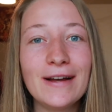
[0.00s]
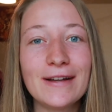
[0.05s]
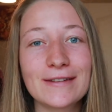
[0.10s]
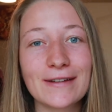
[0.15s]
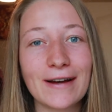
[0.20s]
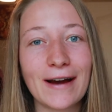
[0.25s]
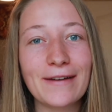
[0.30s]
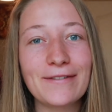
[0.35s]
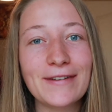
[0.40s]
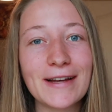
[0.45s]

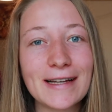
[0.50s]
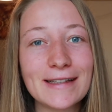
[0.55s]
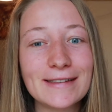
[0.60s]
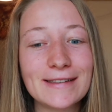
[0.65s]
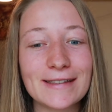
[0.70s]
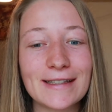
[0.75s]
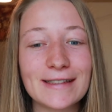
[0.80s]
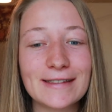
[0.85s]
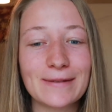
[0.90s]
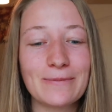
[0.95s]
so i think
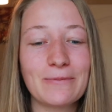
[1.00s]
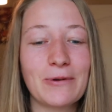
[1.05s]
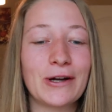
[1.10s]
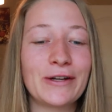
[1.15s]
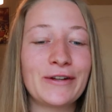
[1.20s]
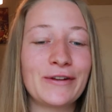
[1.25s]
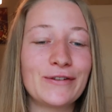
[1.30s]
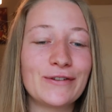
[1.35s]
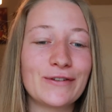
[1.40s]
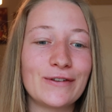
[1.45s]
it's just
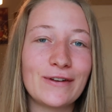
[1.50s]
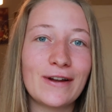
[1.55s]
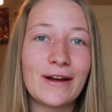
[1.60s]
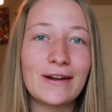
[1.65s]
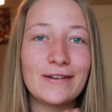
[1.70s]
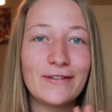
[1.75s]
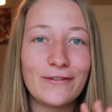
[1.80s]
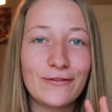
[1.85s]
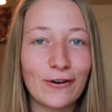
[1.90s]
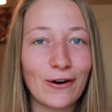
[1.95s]
important to
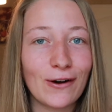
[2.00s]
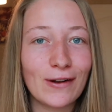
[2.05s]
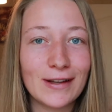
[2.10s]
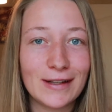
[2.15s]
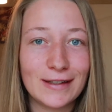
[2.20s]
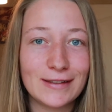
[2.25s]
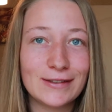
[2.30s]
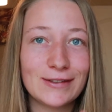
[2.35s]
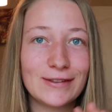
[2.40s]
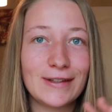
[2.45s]
not fall
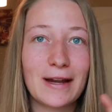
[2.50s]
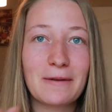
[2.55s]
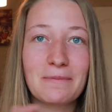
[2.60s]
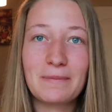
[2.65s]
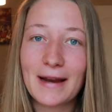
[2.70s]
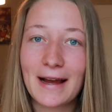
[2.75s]
into that